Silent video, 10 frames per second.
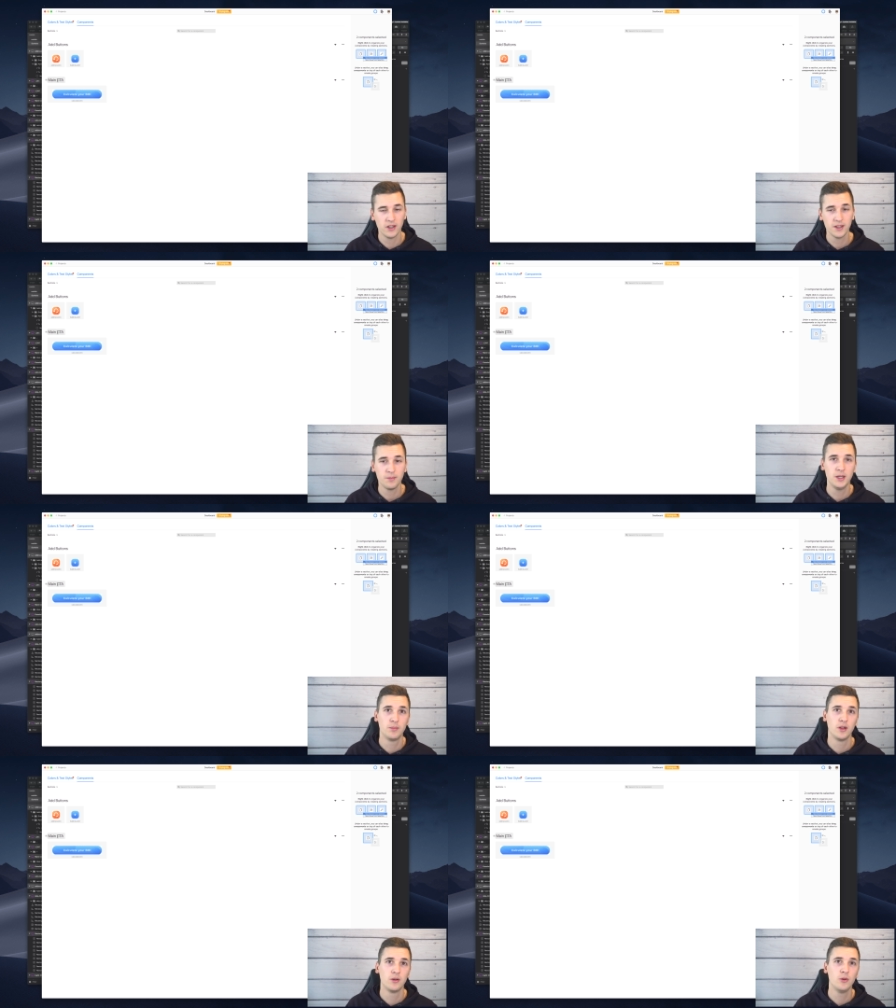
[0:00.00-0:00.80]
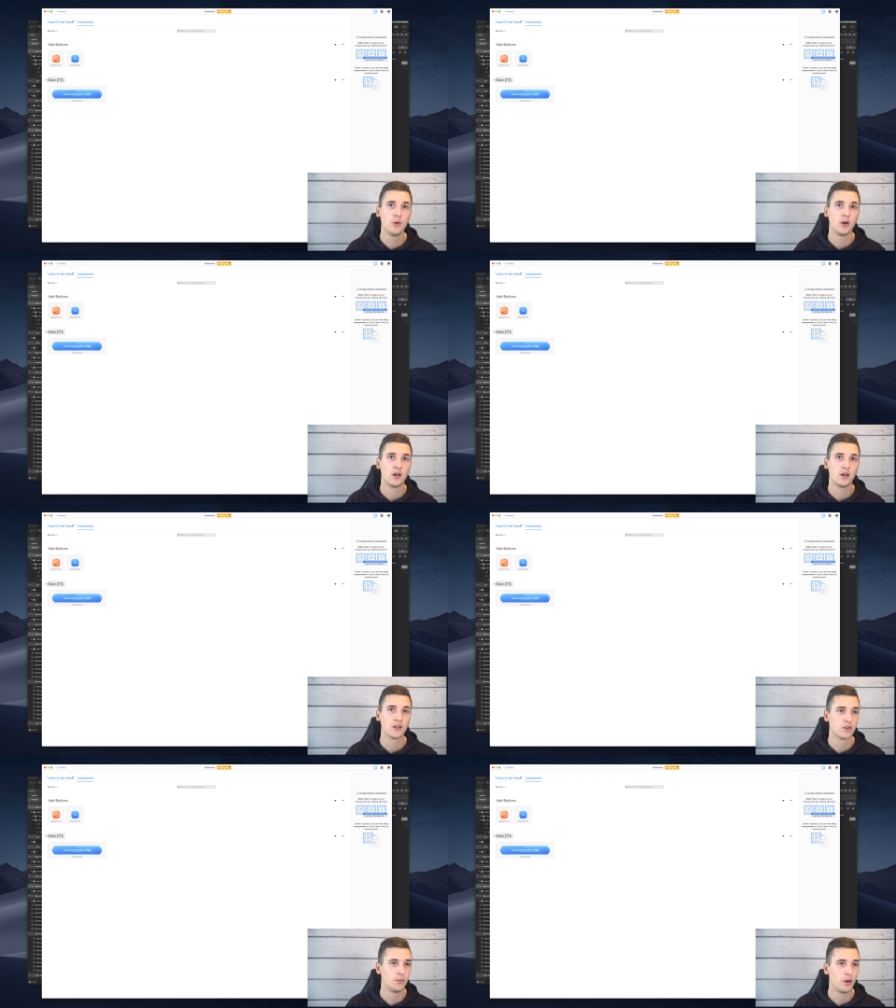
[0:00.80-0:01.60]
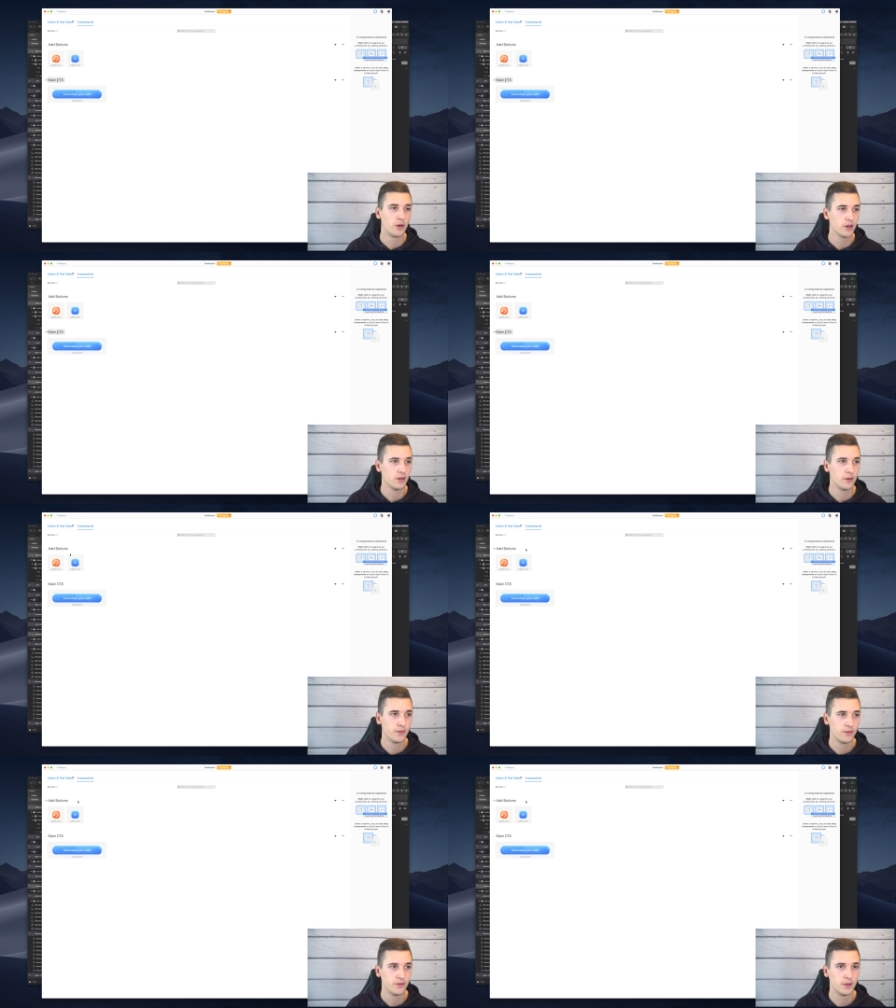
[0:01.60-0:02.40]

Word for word: all the people who are also part of